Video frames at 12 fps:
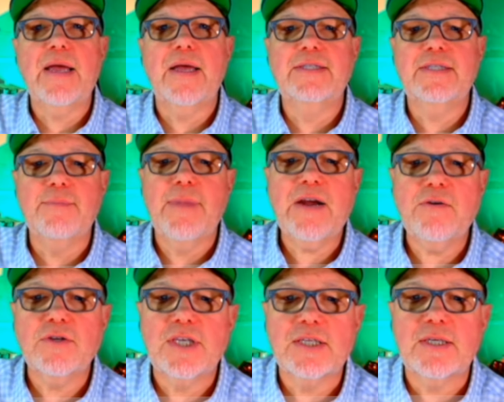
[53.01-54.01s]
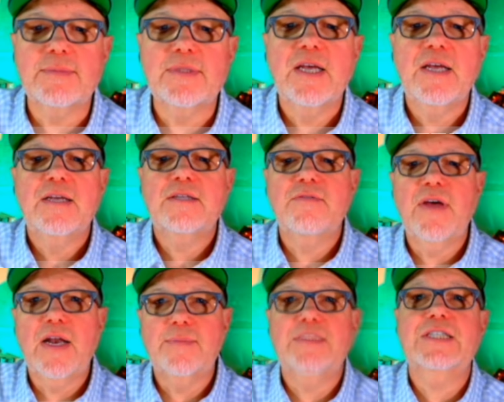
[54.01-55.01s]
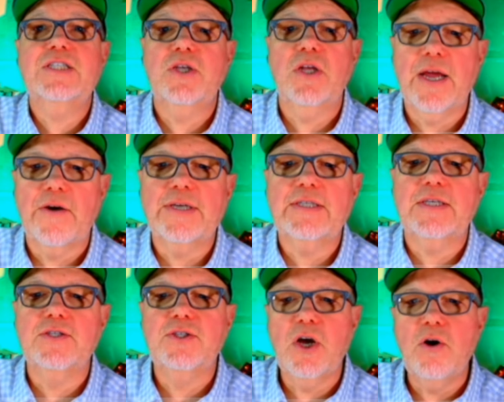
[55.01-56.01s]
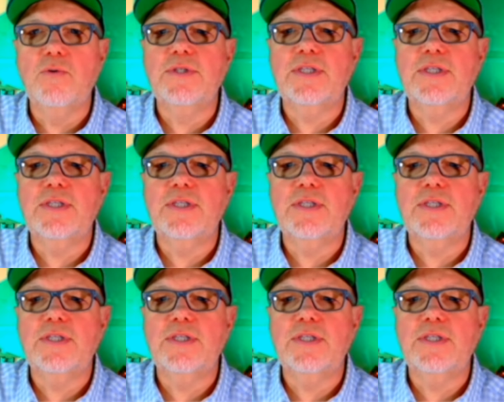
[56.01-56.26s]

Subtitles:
and Sun Microsystems developed Solaris zones in